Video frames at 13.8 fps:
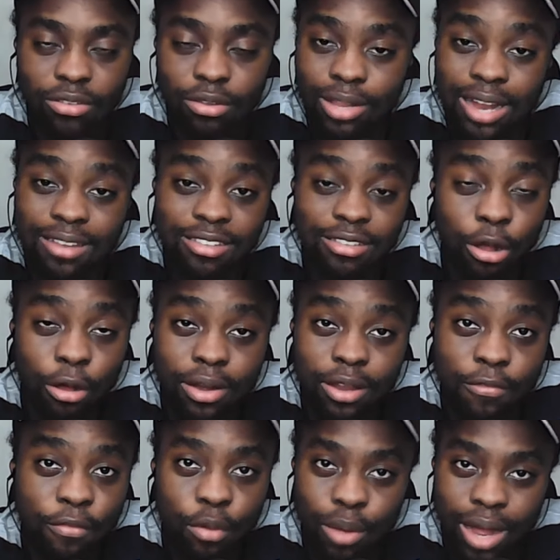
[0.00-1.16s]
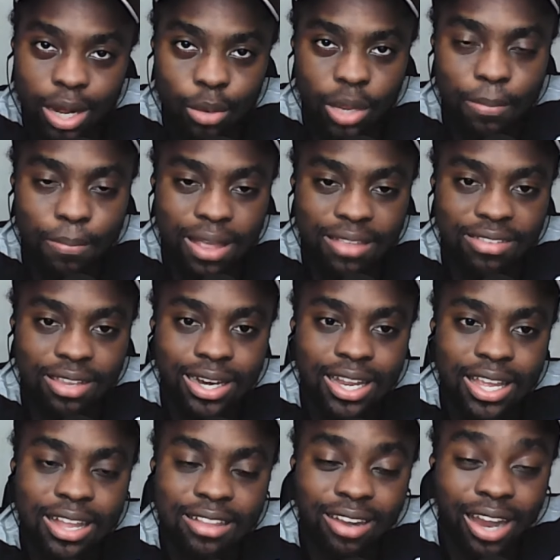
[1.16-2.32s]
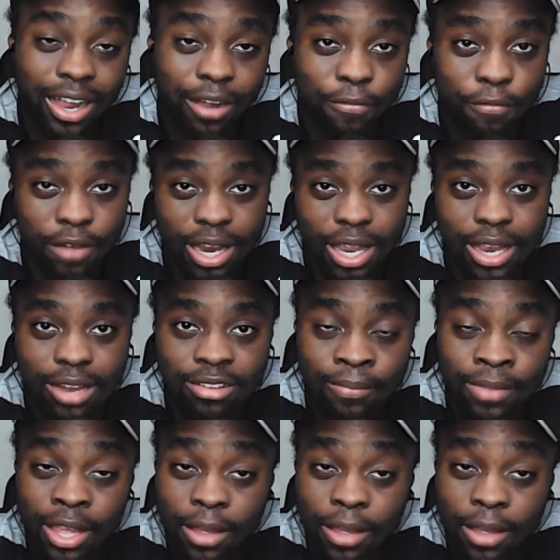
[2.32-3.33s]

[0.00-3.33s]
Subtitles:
So that is only for 1 week. Basically, it's like a free hit.